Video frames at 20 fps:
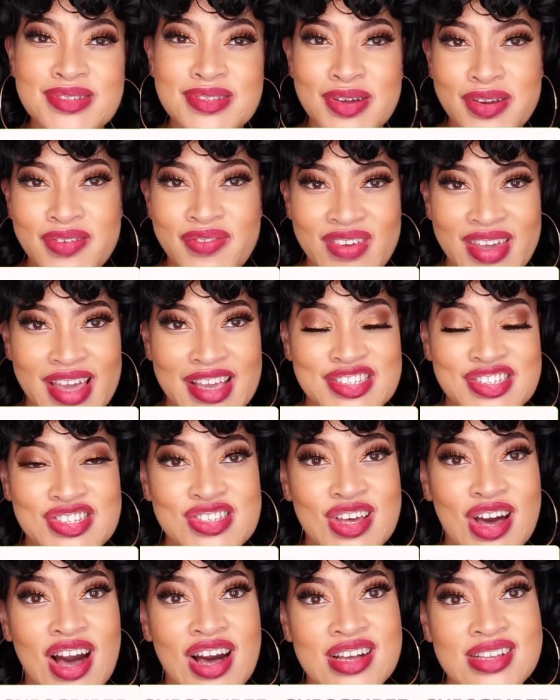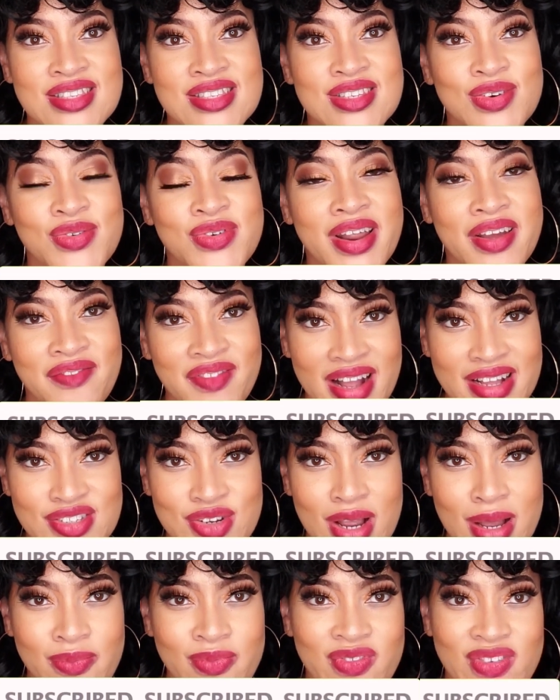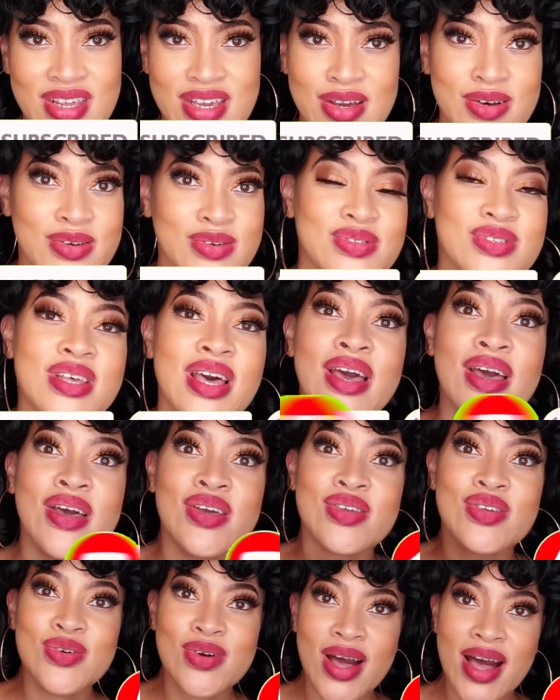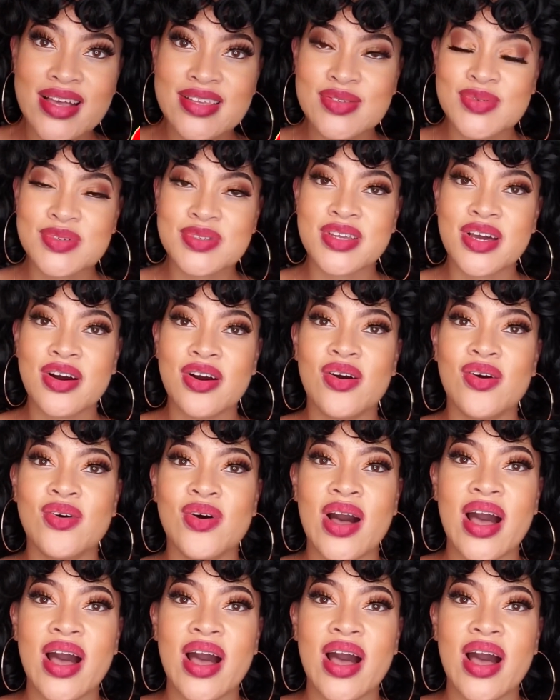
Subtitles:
notifications on, so whenever I drop videos, you guys will know.